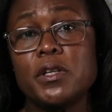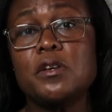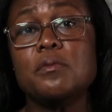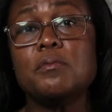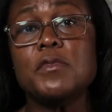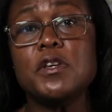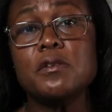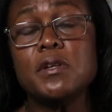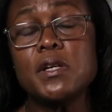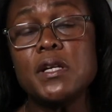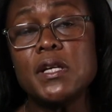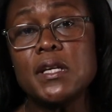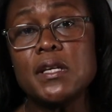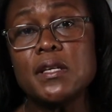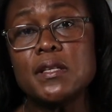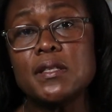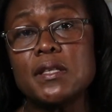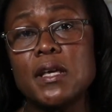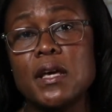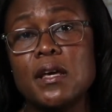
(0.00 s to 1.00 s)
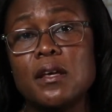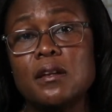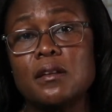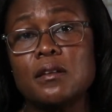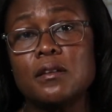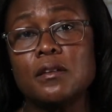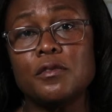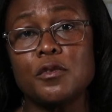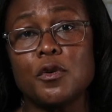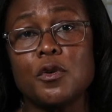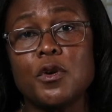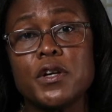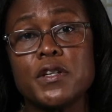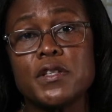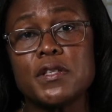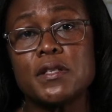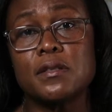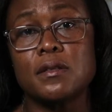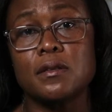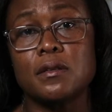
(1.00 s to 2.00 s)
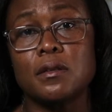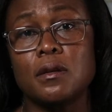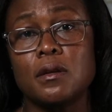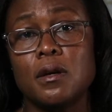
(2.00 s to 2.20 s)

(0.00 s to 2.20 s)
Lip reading: communities, and of course